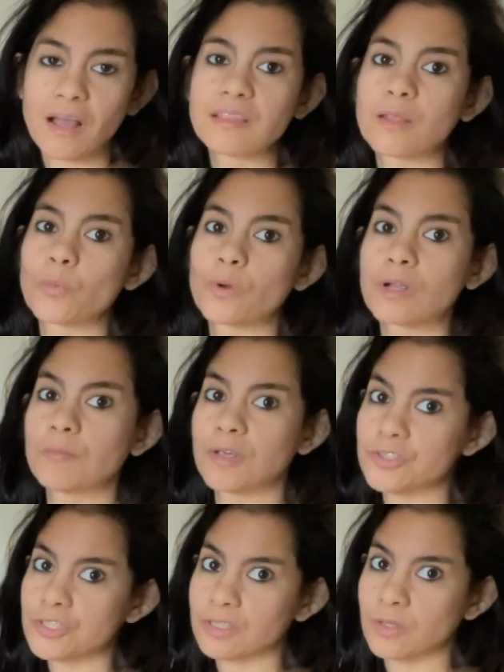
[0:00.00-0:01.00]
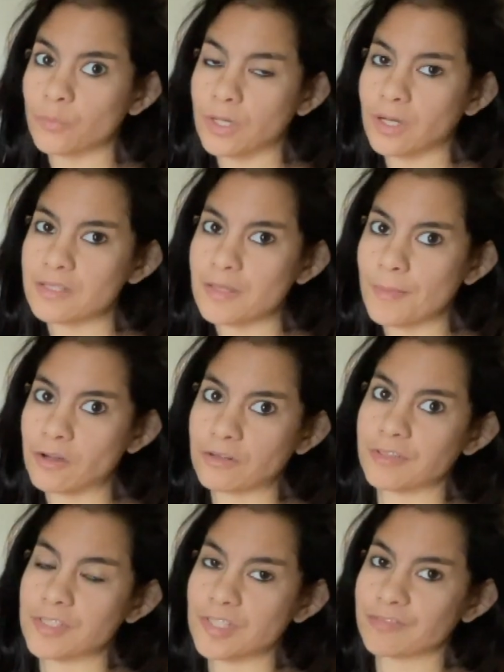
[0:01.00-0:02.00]
and then we're going to make sure that we cut them out of
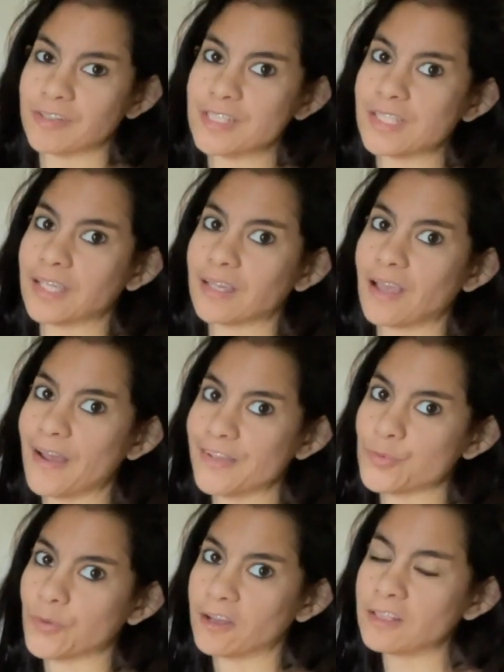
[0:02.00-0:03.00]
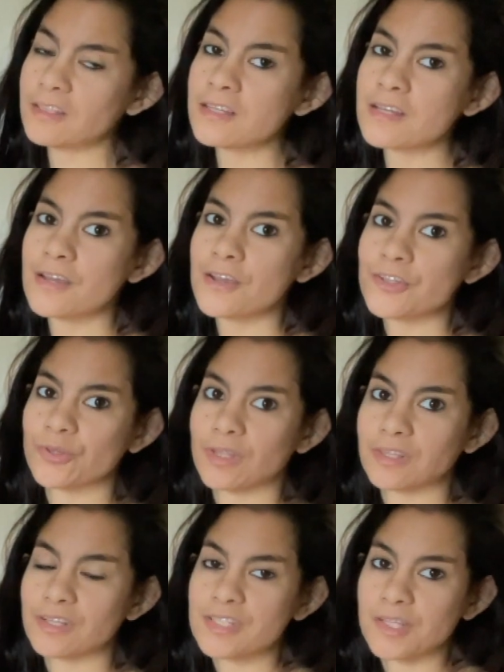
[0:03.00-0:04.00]
interfacing as well so that
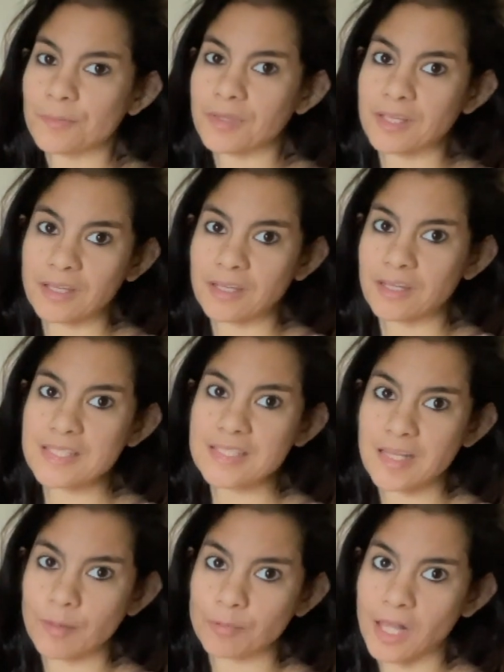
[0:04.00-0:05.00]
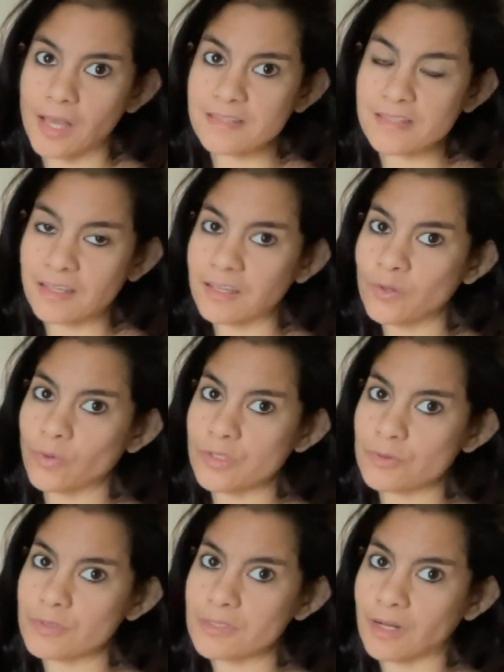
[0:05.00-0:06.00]
there's something stabilizing it once
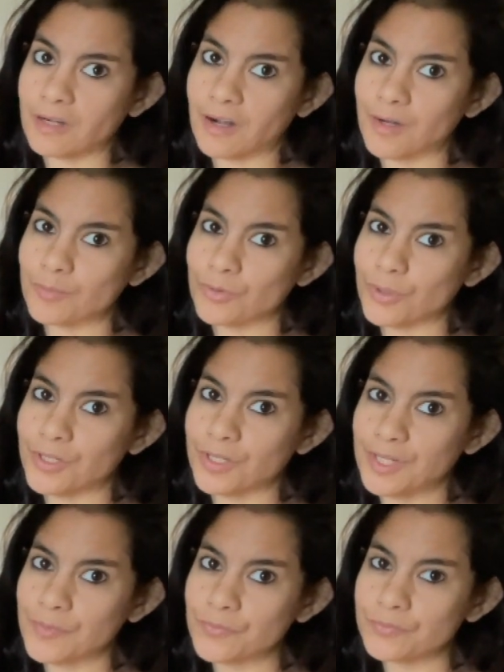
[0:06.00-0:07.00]
we start our embroidery.